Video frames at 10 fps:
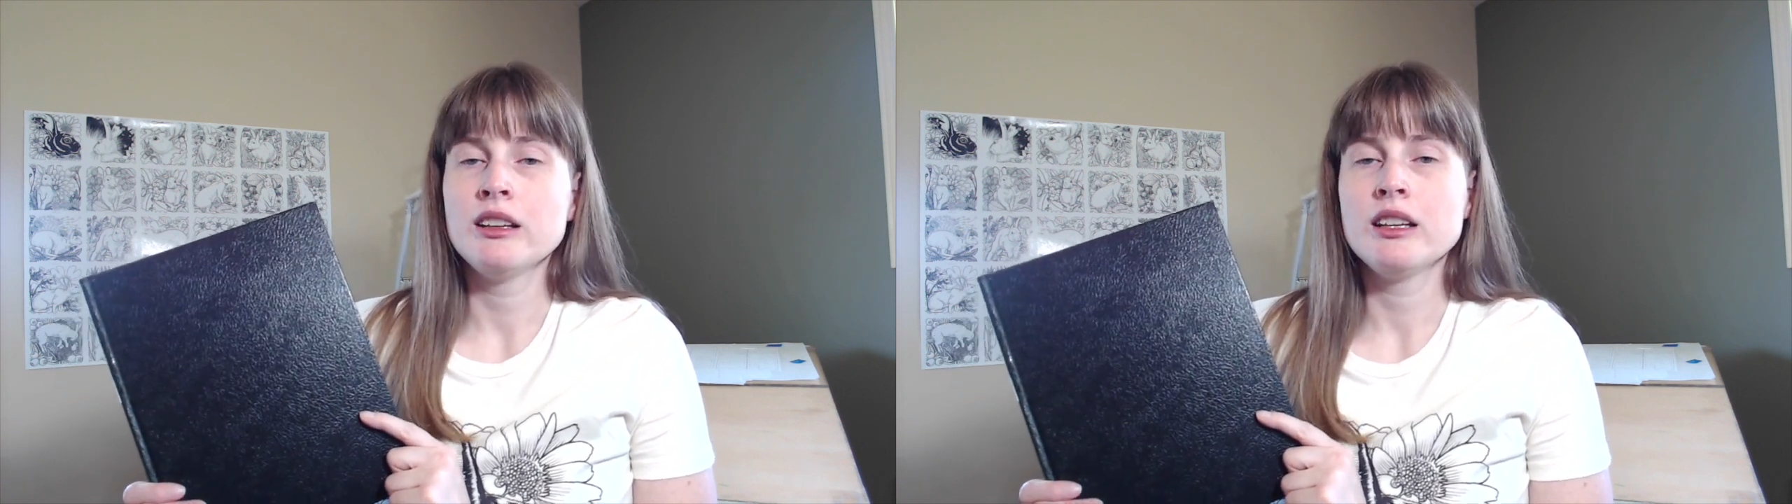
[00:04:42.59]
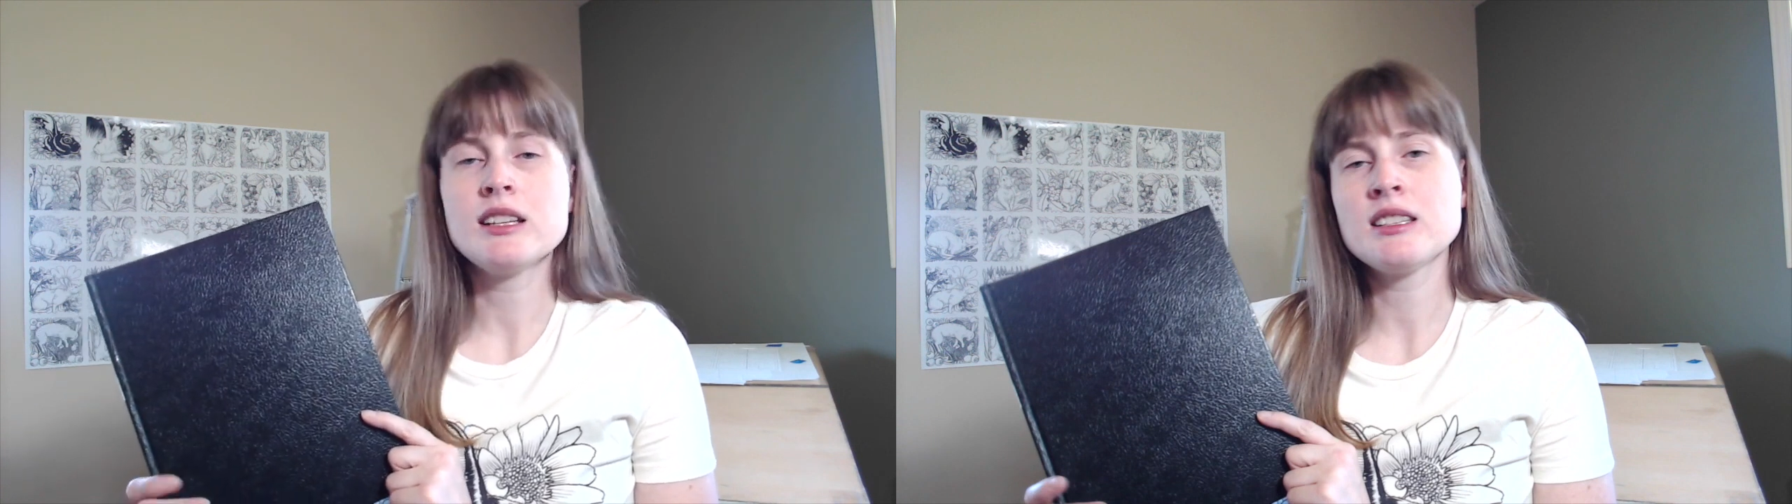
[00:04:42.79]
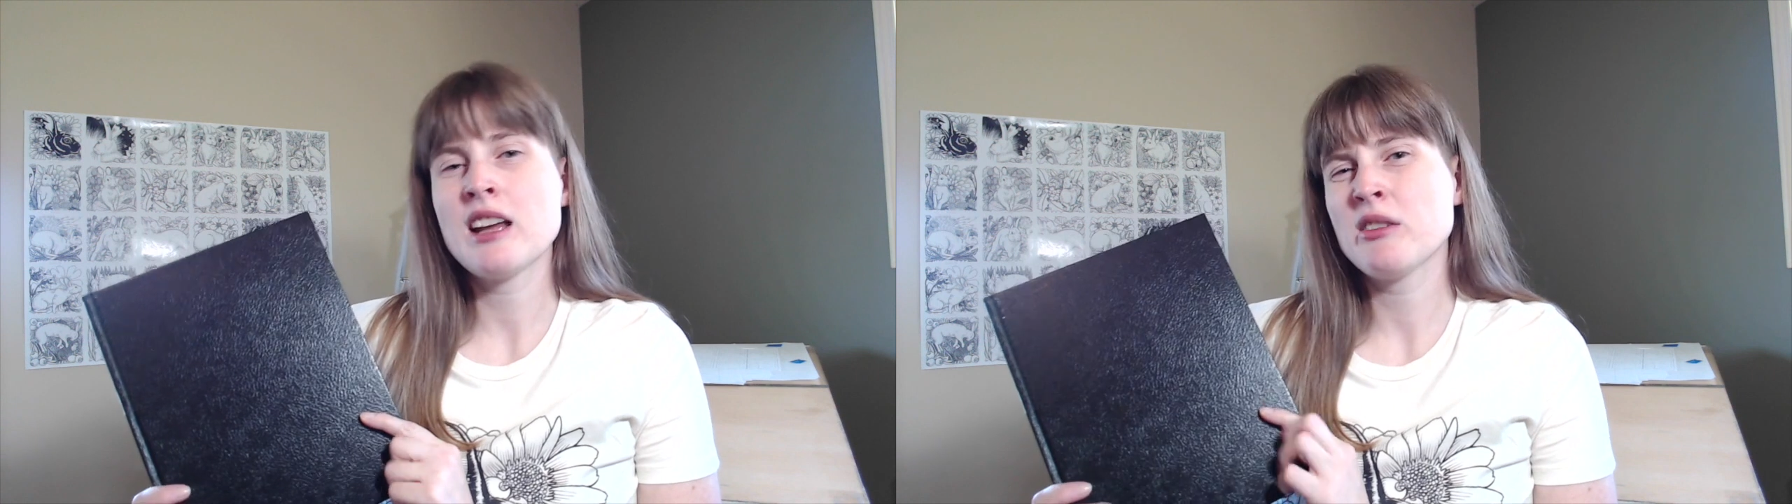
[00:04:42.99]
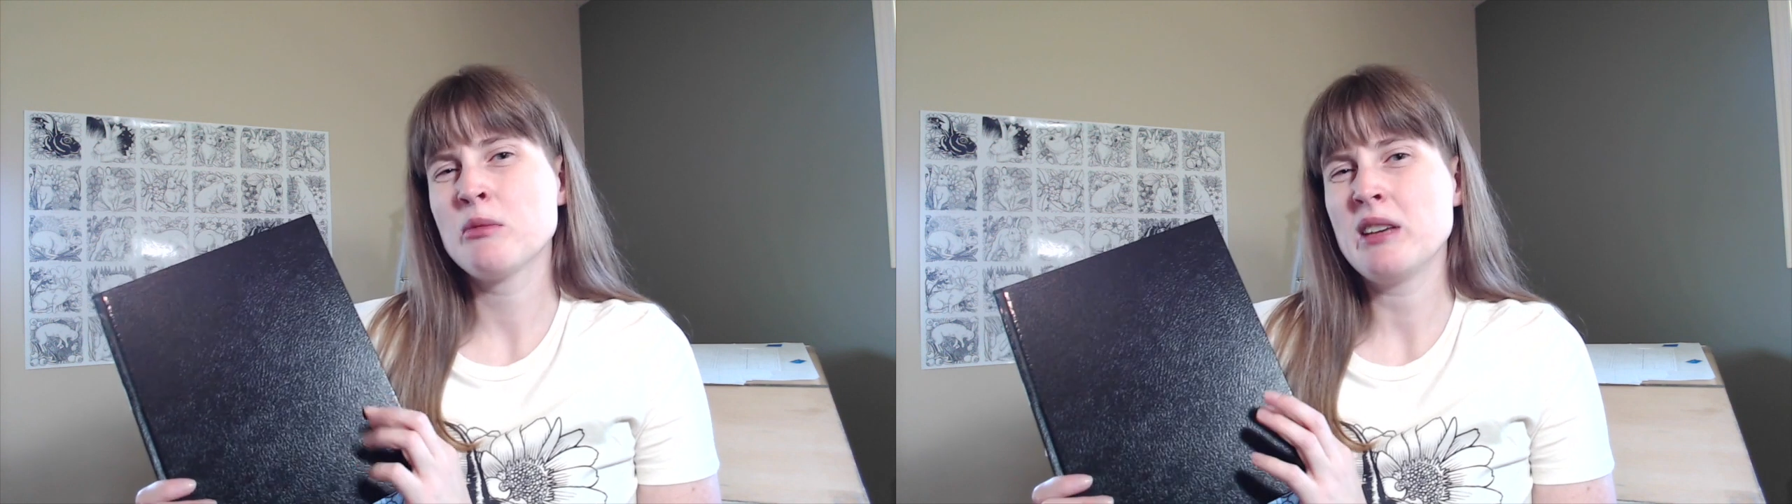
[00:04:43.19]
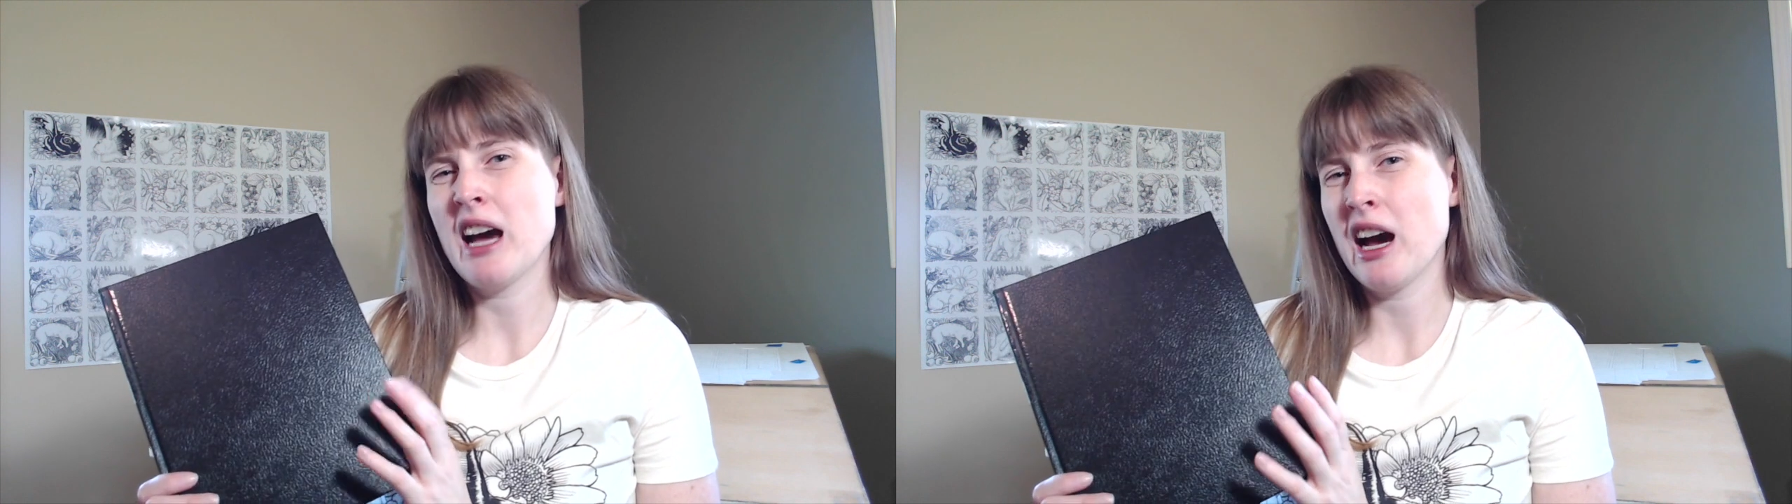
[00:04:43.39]
It doesn't have to
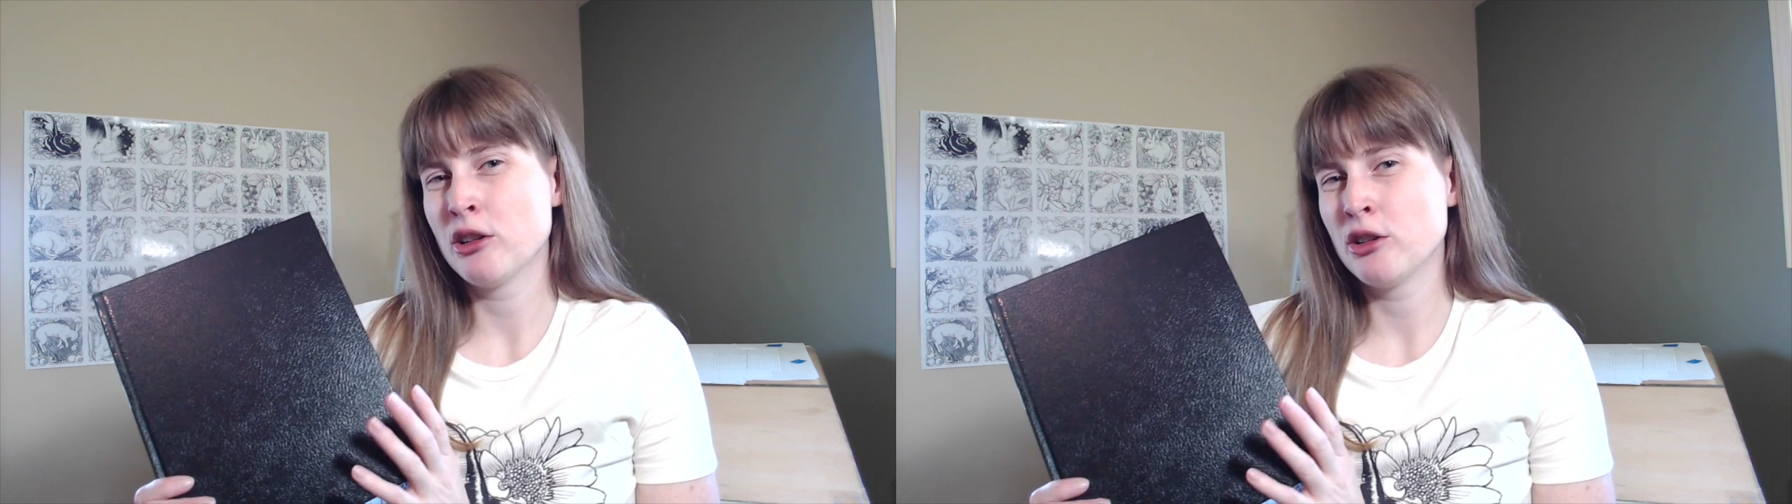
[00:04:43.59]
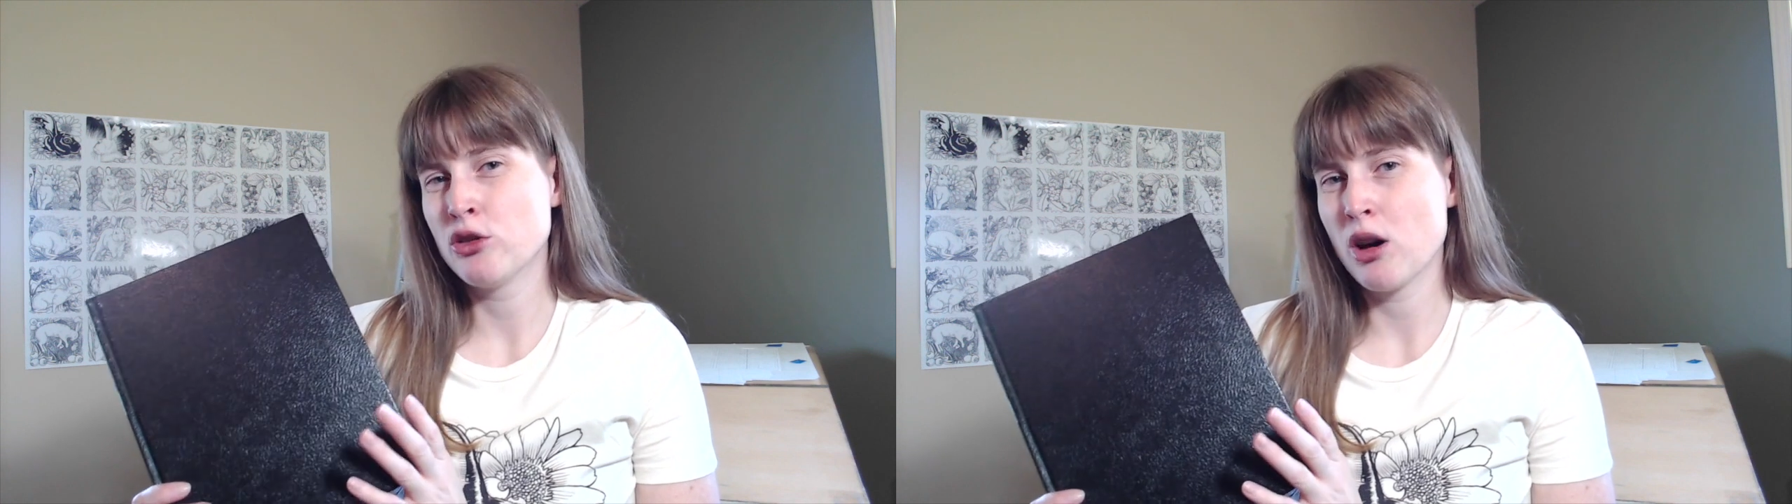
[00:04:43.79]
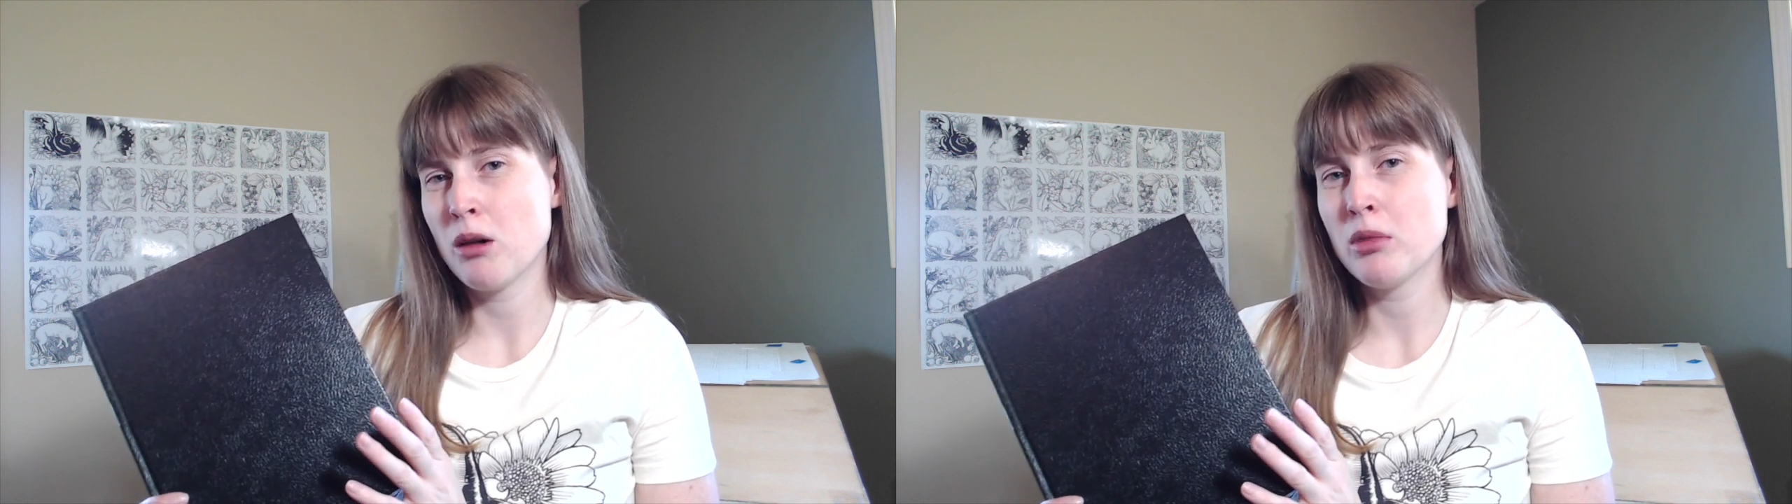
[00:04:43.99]
be a how to draw